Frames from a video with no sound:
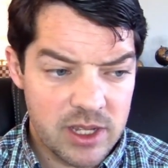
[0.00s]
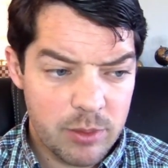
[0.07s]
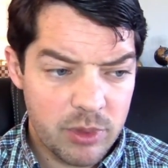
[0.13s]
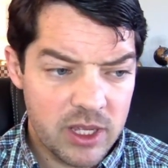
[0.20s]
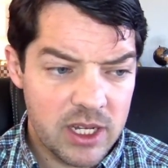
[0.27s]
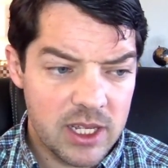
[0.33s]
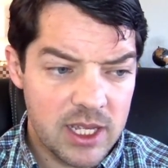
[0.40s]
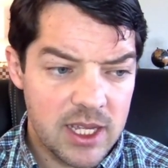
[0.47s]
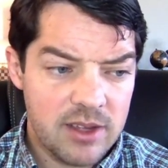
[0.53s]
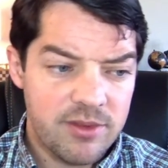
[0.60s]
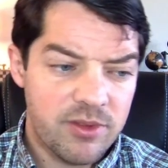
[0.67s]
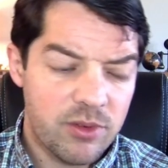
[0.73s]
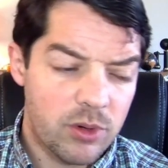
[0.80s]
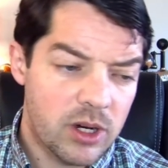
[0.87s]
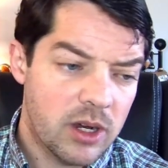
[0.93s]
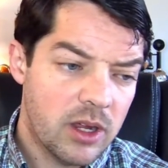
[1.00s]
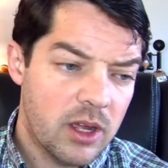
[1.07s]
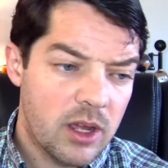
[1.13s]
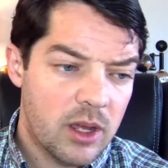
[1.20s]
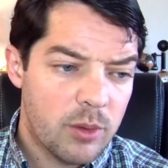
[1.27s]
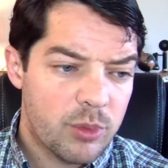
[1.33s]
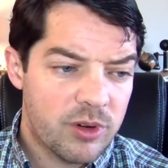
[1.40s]
I played e4,
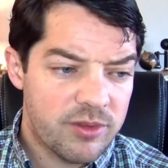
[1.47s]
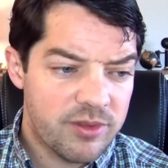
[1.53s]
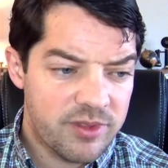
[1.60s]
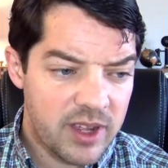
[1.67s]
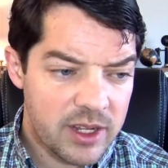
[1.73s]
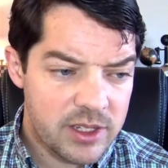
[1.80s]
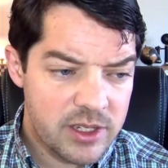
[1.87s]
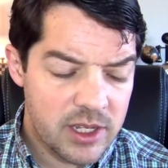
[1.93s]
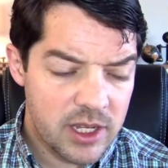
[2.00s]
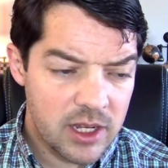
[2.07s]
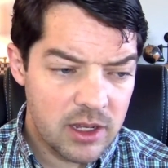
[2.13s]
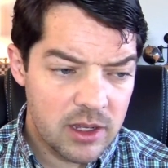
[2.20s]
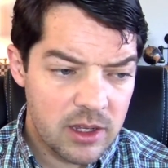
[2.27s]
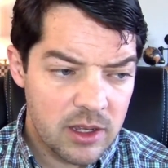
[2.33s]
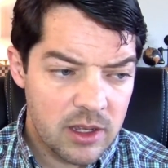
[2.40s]
preventing